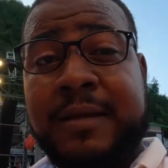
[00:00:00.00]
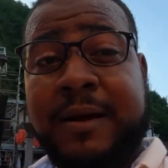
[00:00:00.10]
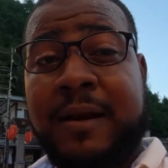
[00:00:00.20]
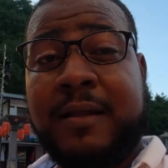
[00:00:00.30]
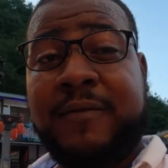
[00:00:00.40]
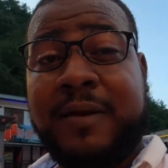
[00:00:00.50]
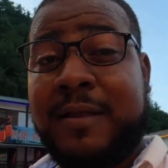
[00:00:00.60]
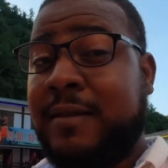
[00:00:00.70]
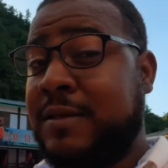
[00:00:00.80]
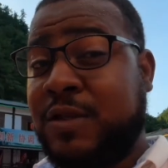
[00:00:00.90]
There are a lot of other
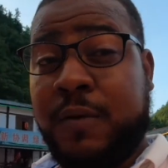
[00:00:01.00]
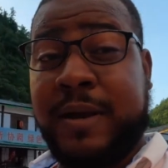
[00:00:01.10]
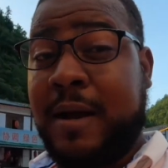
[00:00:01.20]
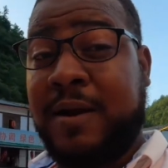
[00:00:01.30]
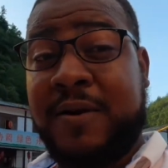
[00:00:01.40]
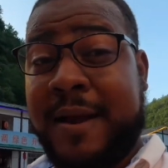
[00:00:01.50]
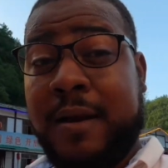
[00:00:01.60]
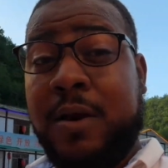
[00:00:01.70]
things going on right